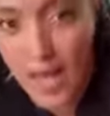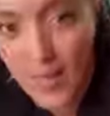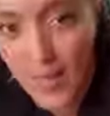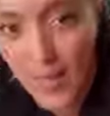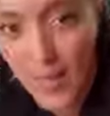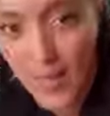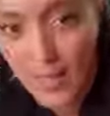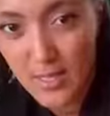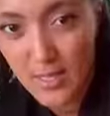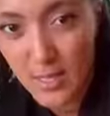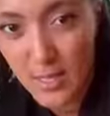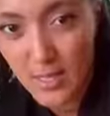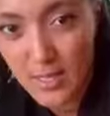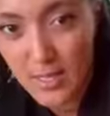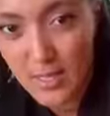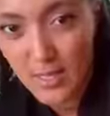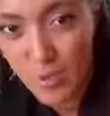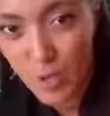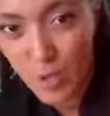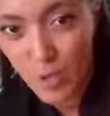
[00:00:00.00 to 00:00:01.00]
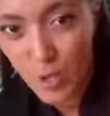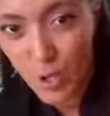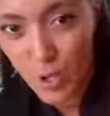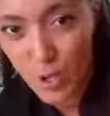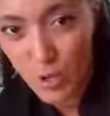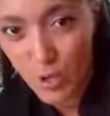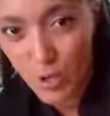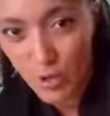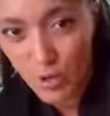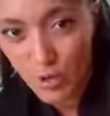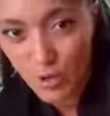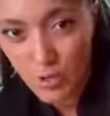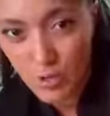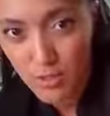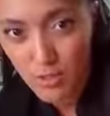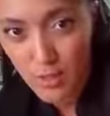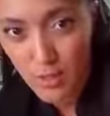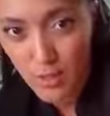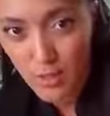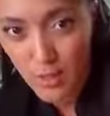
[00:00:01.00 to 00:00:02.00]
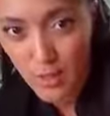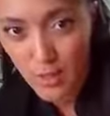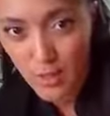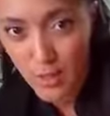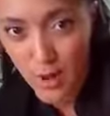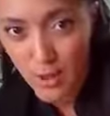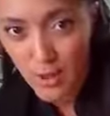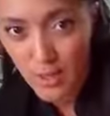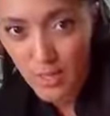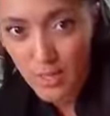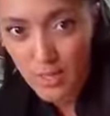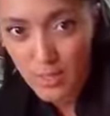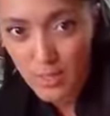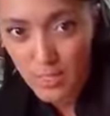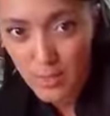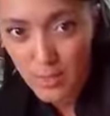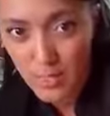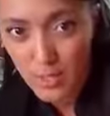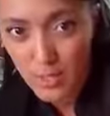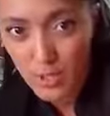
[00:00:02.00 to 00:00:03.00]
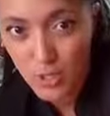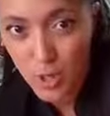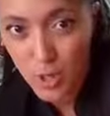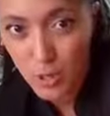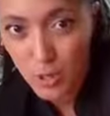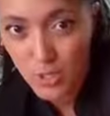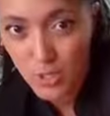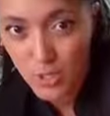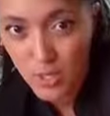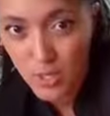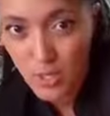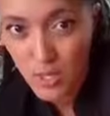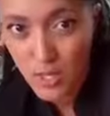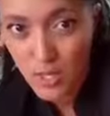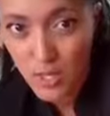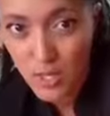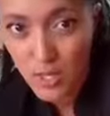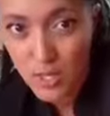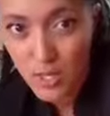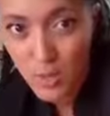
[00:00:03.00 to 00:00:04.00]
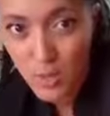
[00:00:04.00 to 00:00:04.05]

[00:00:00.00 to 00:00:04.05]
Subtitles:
And then it's got these little kernels that are like brown, and that's going to be the toasted